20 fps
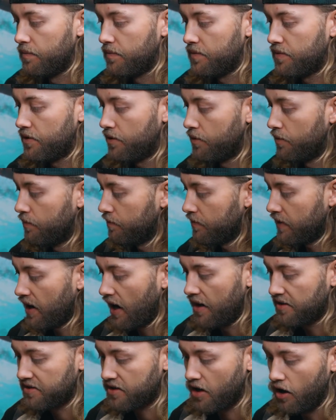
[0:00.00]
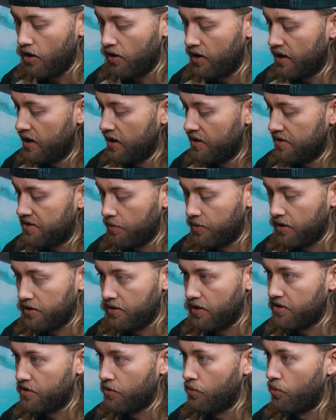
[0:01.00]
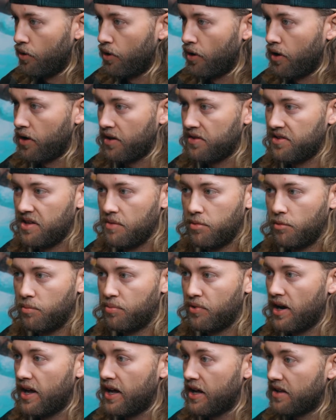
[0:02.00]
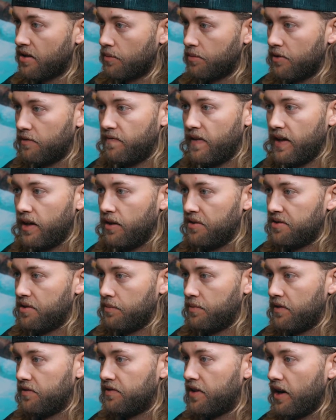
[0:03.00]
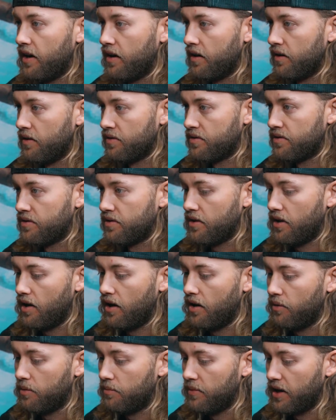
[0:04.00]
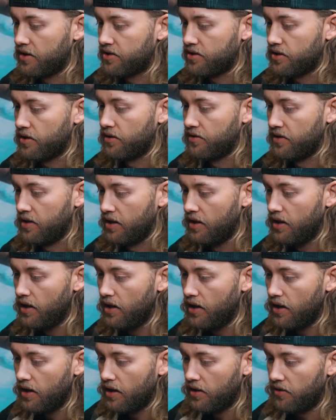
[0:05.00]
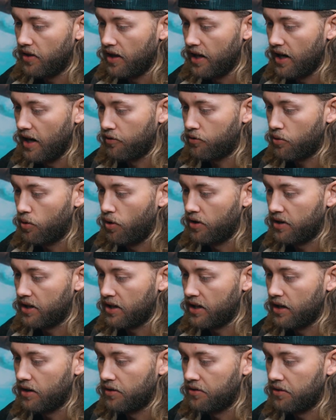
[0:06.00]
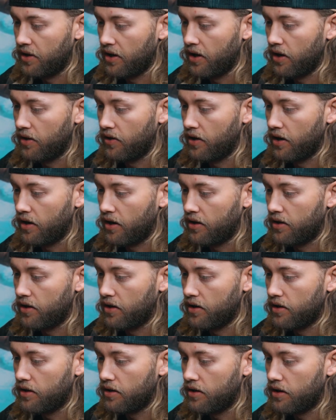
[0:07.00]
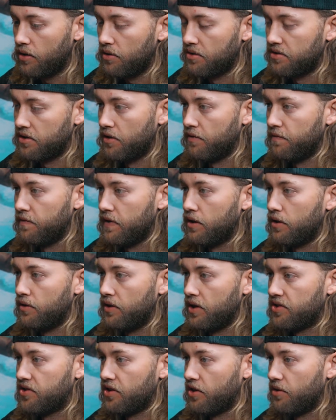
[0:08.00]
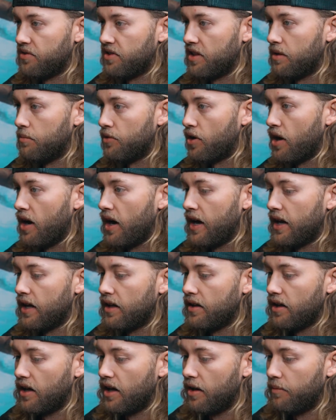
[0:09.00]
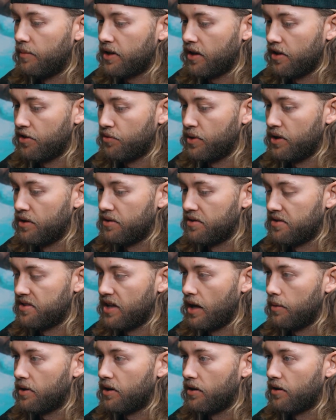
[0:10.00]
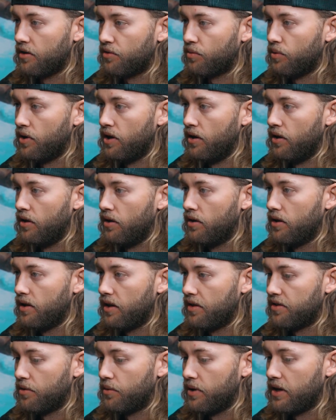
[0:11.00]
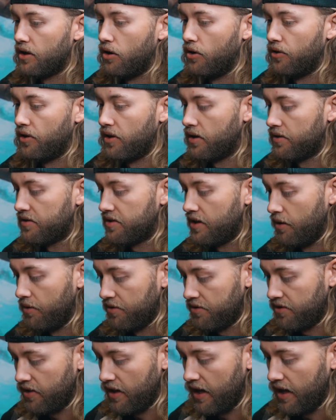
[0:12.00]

so guys call in, something doesn't work, a zipper breaks, something fails, something tears. We make sure that they have quality gear that they're going to use in the field that serves them right, because we use the same gear as well. And so we hold ourselves to